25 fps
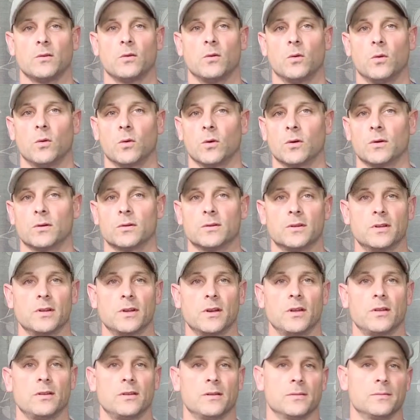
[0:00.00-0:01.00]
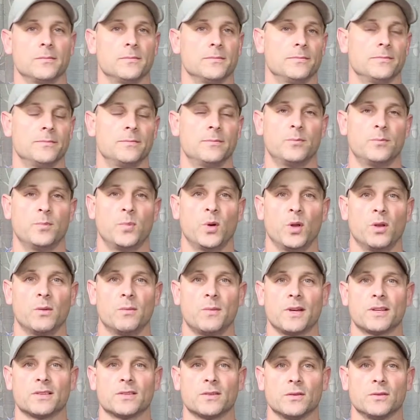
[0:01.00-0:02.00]
or you know, you pull a
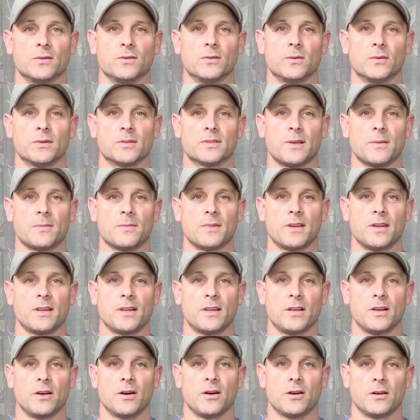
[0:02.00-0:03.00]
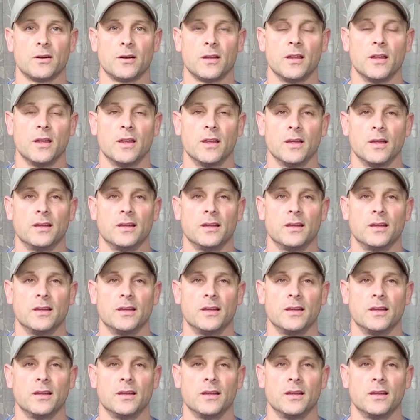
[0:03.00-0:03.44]
muscle doing something in the yard.